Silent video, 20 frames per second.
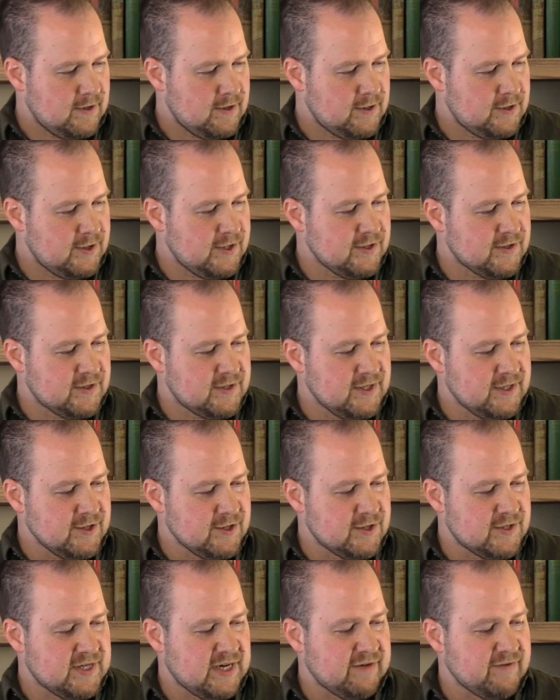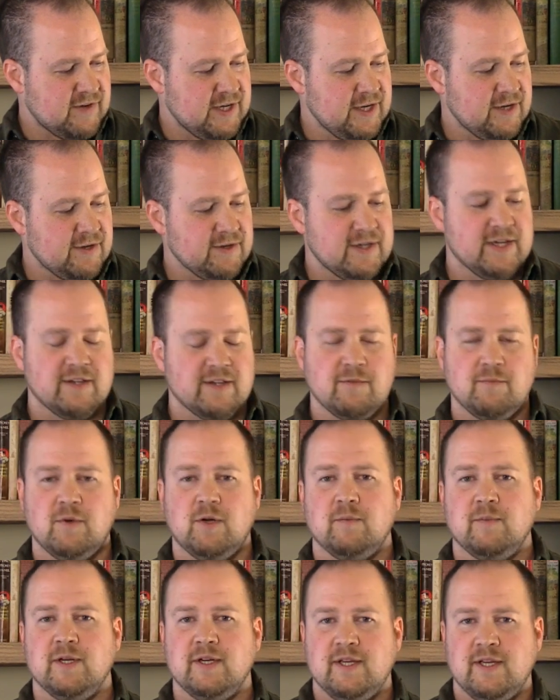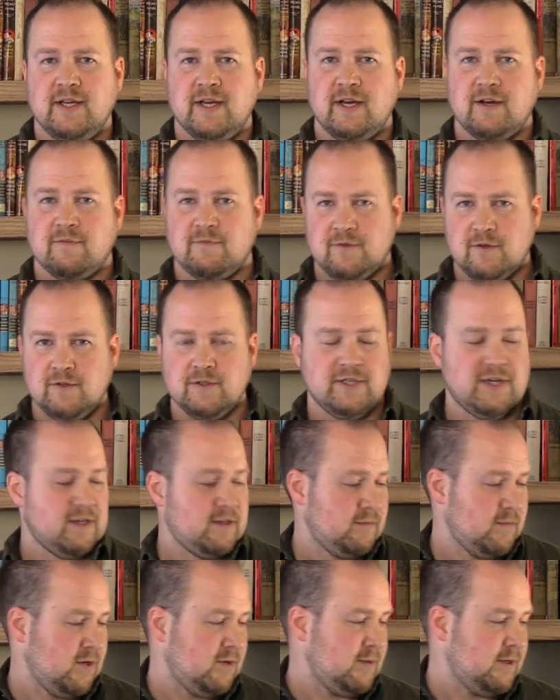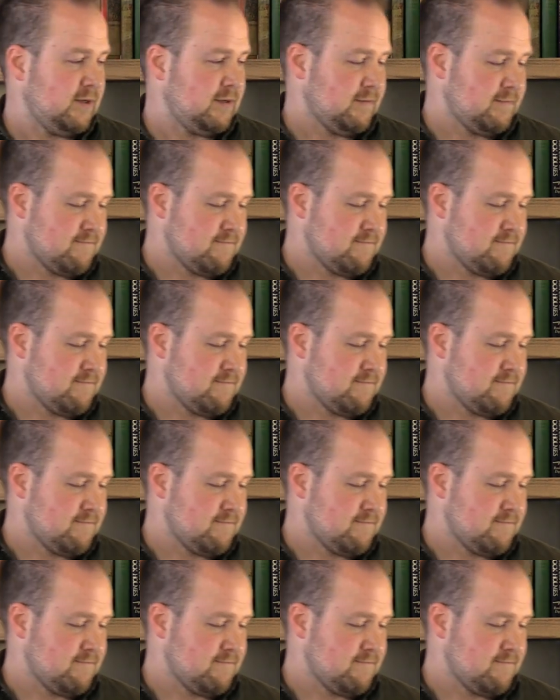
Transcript: Jesus didn't just have a near-death moment, he had a full-death moment.